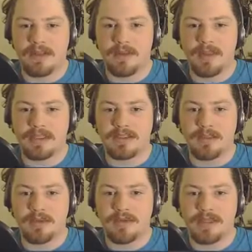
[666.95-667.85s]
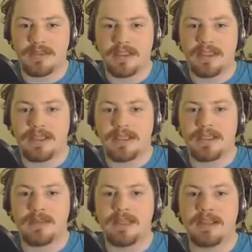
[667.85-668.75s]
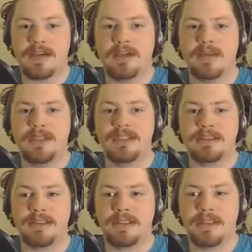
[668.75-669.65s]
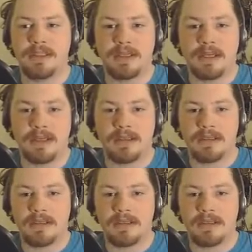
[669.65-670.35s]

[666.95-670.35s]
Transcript: Can we pick this up real fast? Ah, give me it. No, no, no, please. Ah.